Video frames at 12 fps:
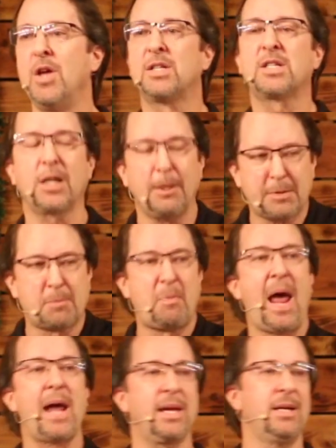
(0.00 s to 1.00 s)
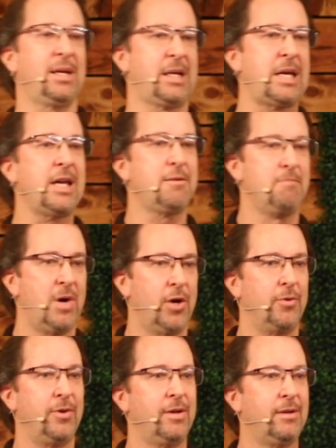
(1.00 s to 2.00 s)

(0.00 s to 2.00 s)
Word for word: slips back into kid mode.